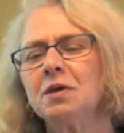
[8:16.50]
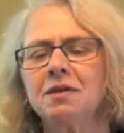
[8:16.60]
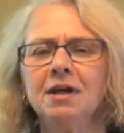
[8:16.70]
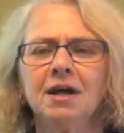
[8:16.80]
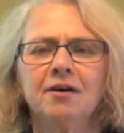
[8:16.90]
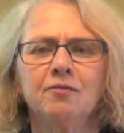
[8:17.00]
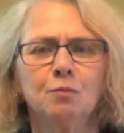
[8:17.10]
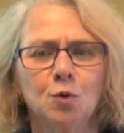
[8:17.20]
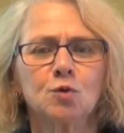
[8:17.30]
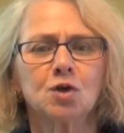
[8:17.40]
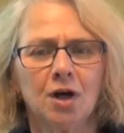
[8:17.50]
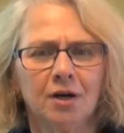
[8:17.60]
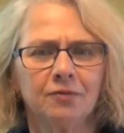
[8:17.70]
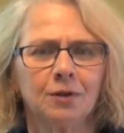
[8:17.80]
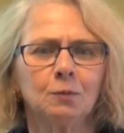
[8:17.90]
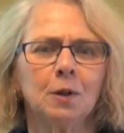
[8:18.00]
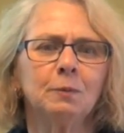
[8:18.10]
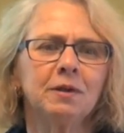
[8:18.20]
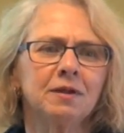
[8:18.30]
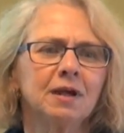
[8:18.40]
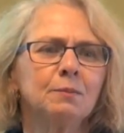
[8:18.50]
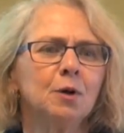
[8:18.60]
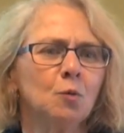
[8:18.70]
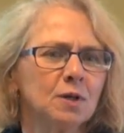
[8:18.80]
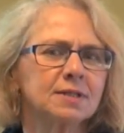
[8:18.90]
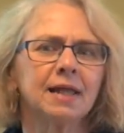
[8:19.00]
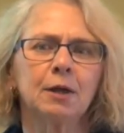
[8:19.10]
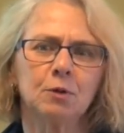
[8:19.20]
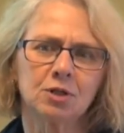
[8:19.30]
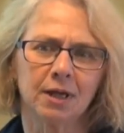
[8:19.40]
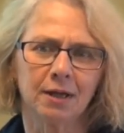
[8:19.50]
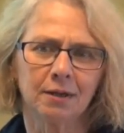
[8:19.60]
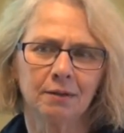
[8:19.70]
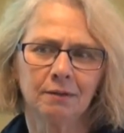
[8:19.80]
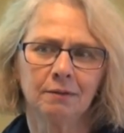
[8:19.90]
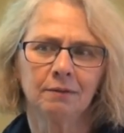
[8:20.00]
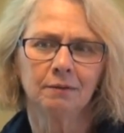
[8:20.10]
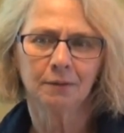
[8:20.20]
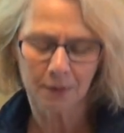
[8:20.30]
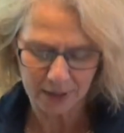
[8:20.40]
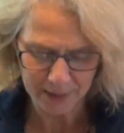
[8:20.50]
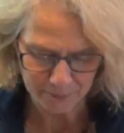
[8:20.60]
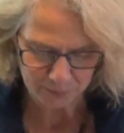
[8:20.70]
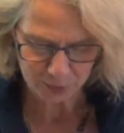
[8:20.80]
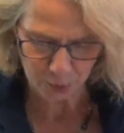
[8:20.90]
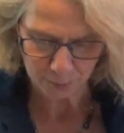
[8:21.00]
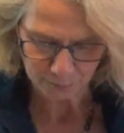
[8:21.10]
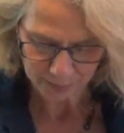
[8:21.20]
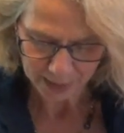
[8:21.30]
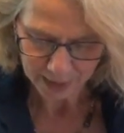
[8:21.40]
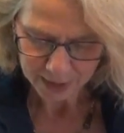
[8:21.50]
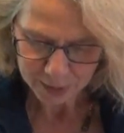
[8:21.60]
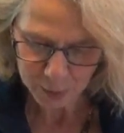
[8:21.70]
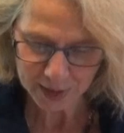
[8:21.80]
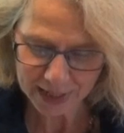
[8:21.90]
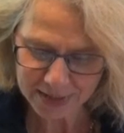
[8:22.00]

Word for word: that we think of most often when we think about what's language like. Okay? So, so in